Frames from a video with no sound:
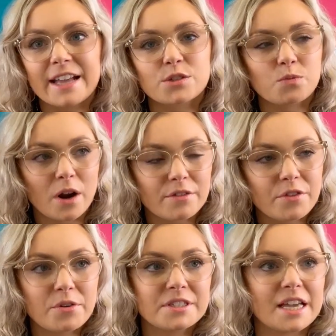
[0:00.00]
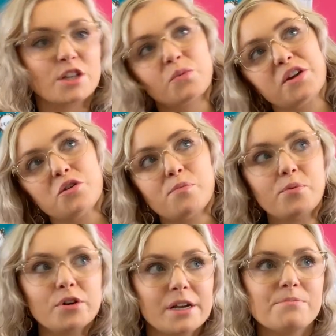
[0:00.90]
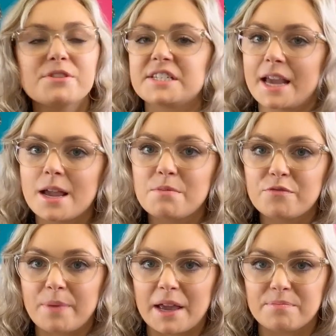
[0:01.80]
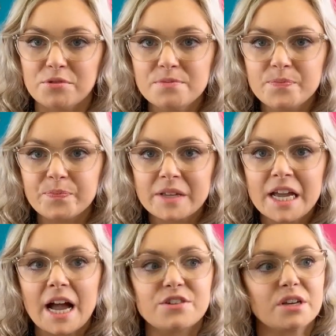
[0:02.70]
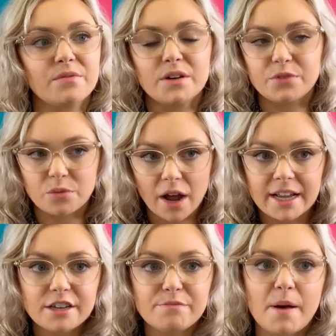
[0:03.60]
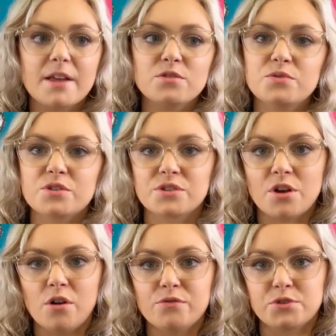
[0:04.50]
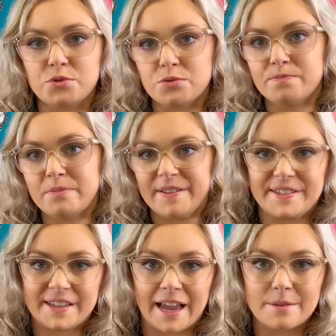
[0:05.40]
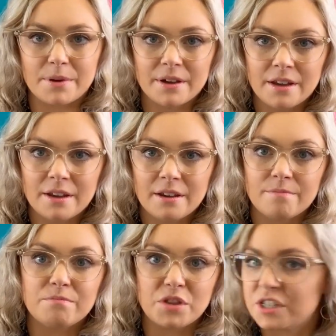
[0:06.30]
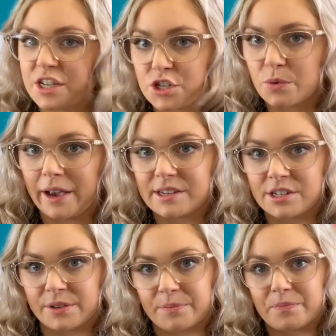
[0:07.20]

it's one of those things where you're put in with a team of people and you're given a variety of puzzles to solve to escape the situation.